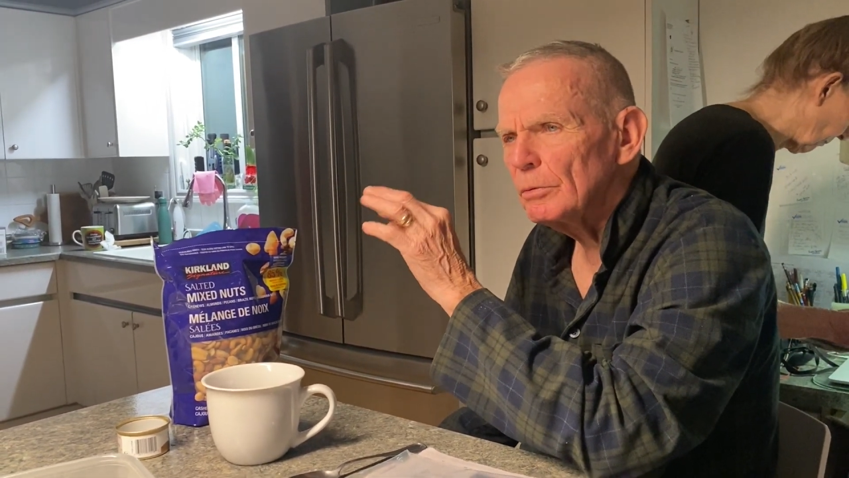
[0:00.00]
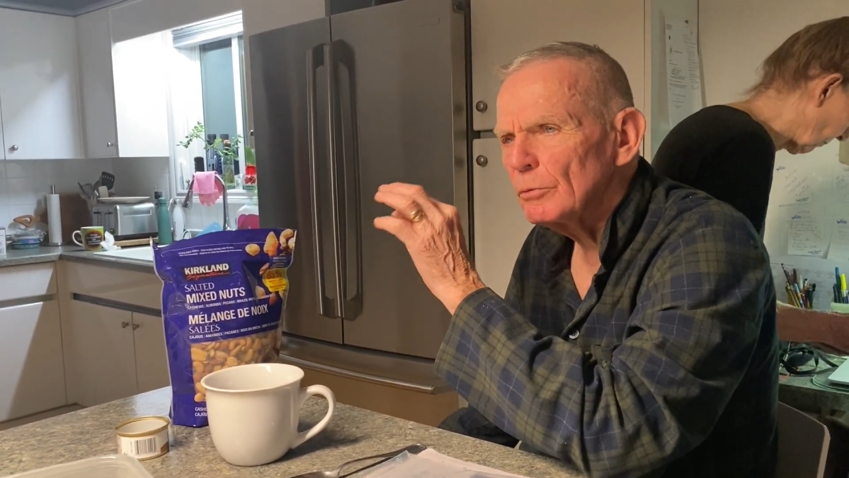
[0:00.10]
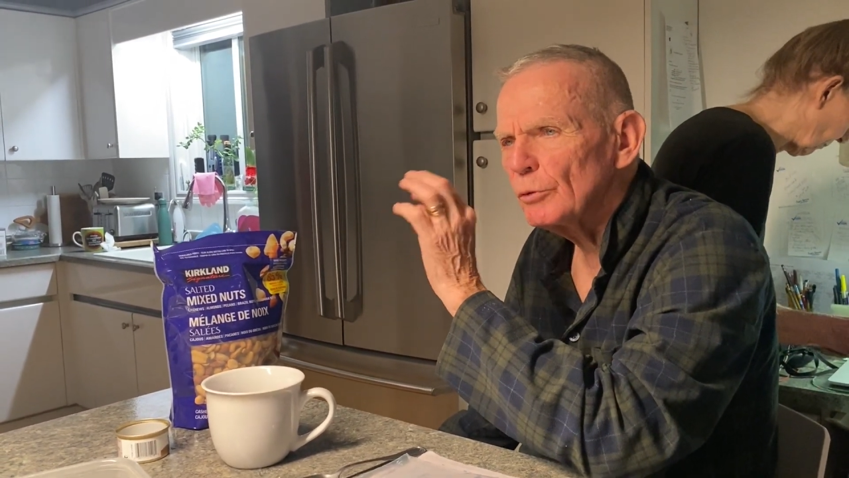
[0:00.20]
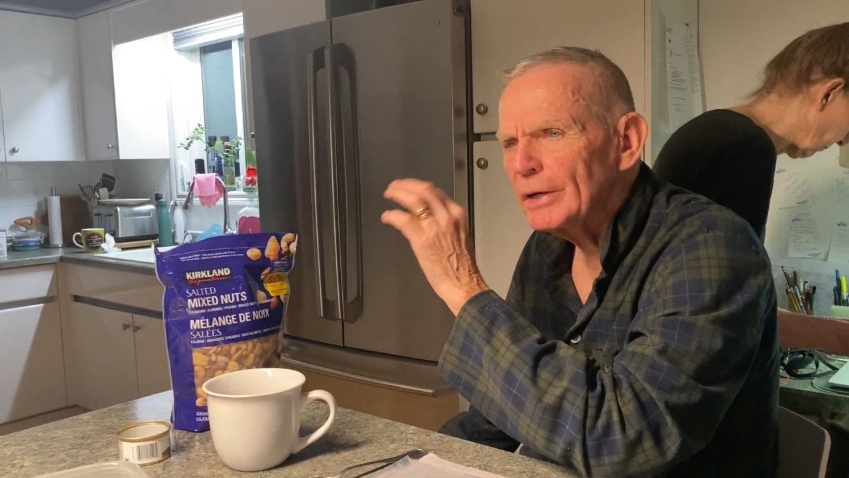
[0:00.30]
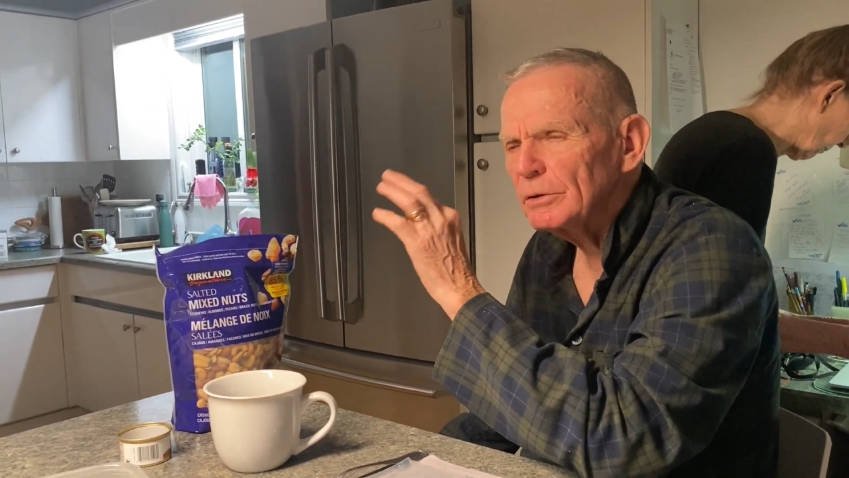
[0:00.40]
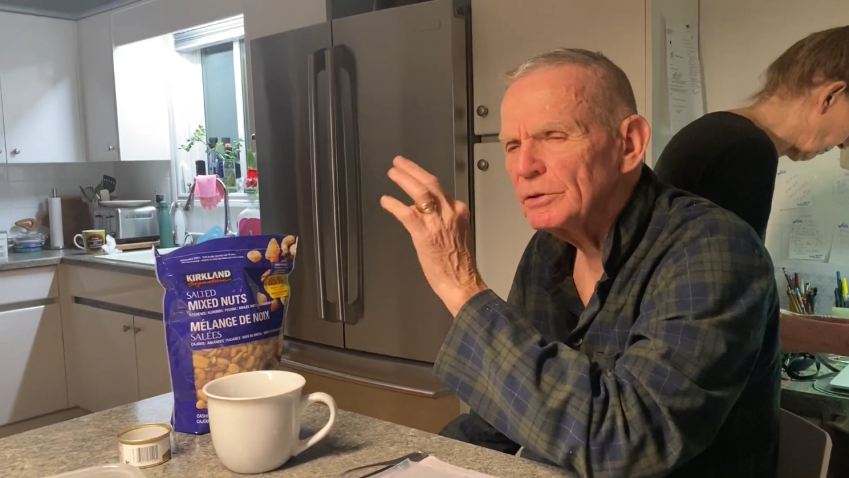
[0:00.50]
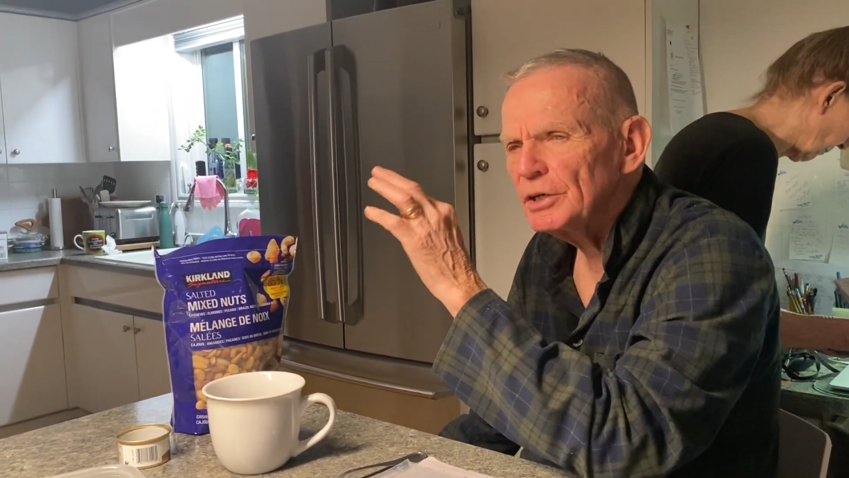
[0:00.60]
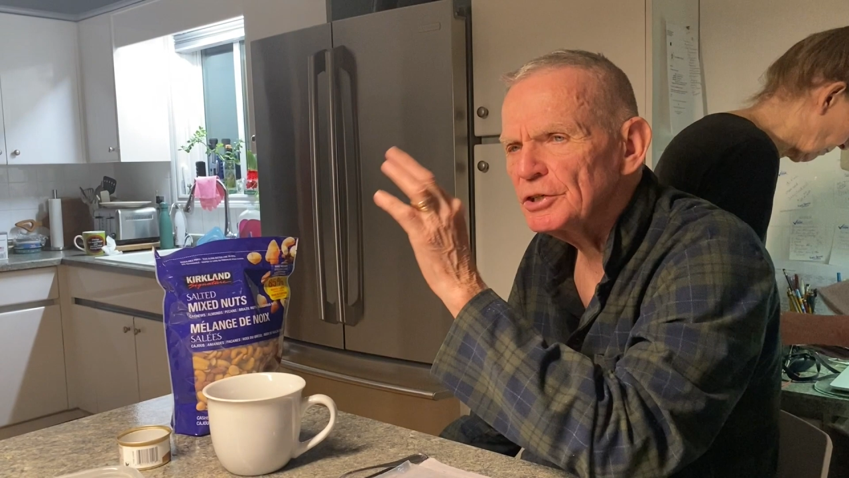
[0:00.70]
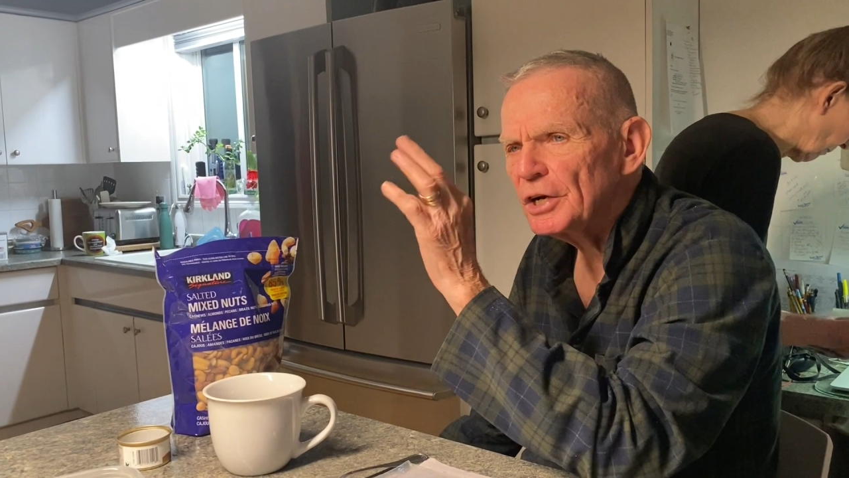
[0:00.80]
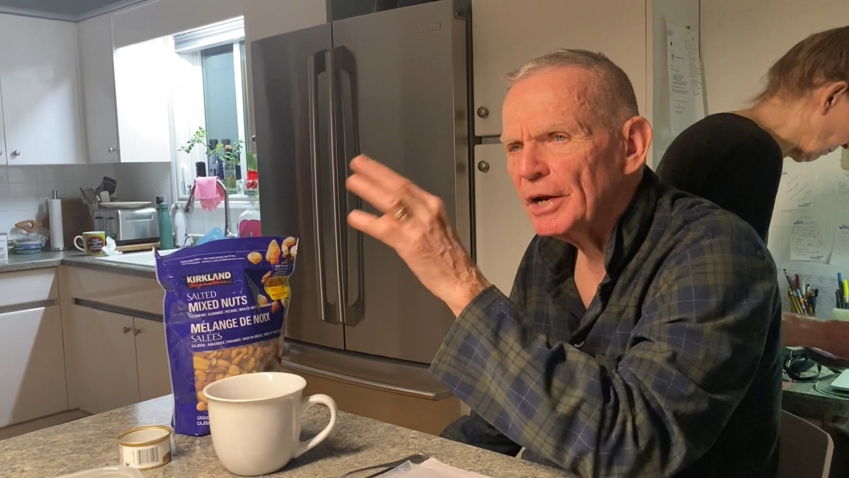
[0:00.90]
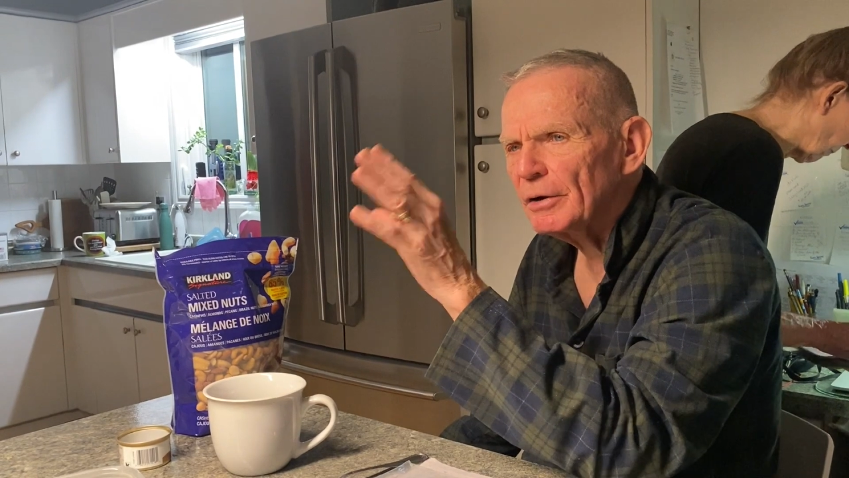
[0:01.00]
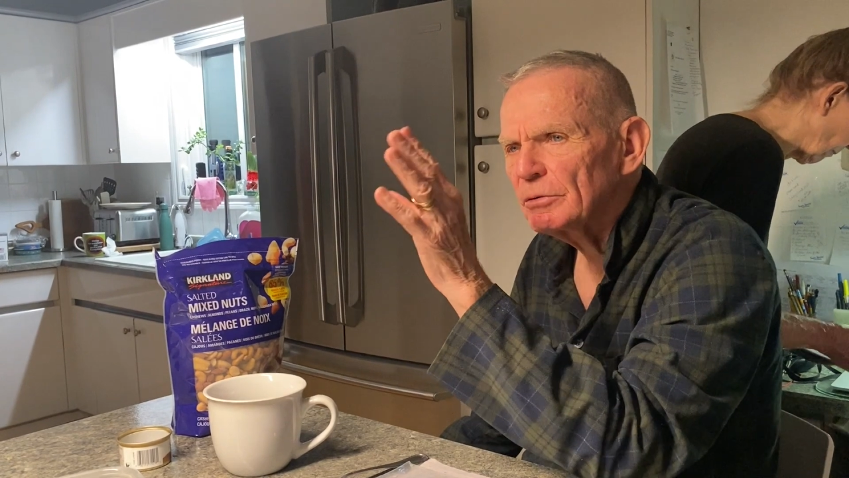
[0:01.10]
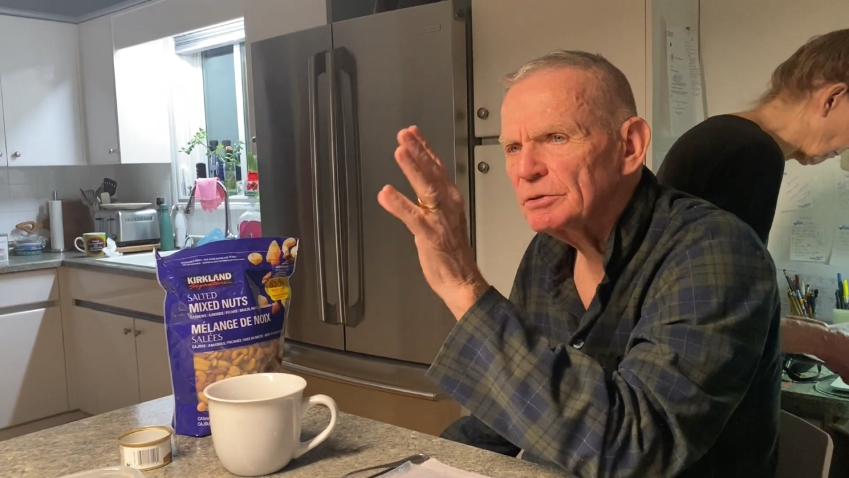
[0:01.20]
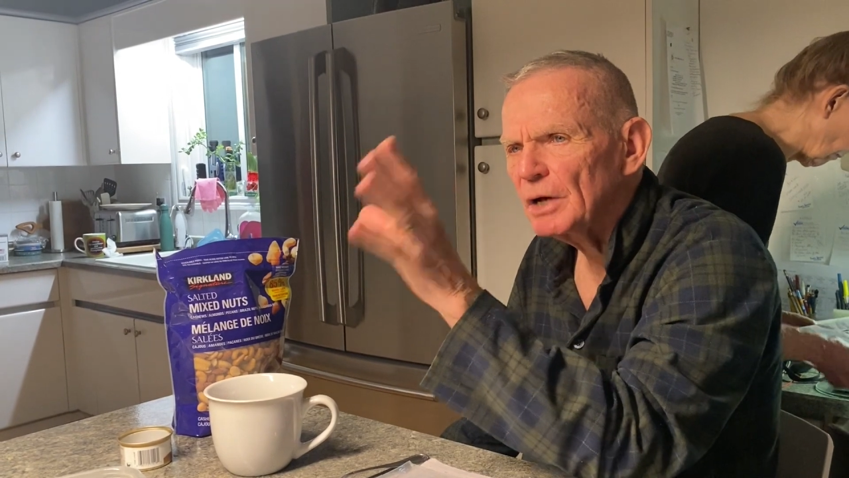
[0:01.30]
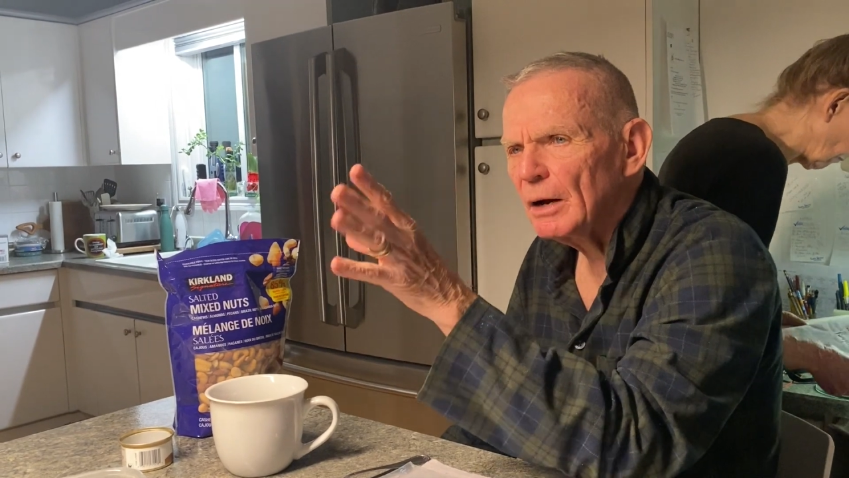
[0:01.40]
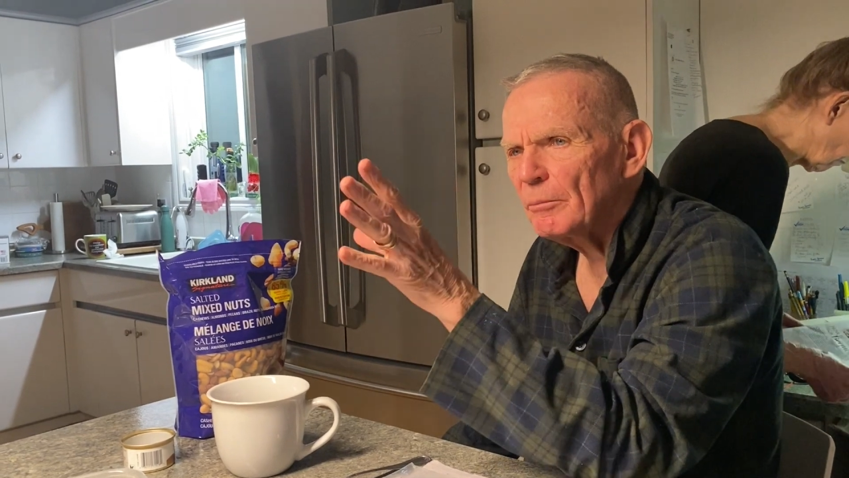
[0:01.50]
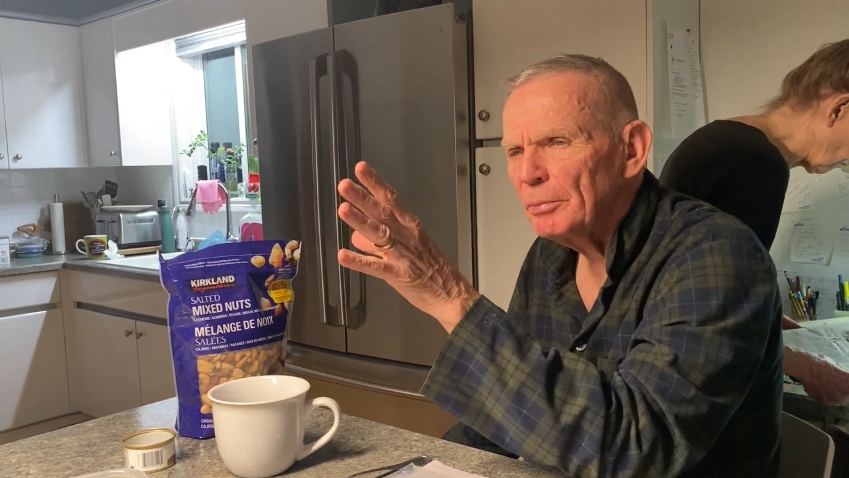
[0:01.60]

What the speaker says: Rio de Janeiro dump,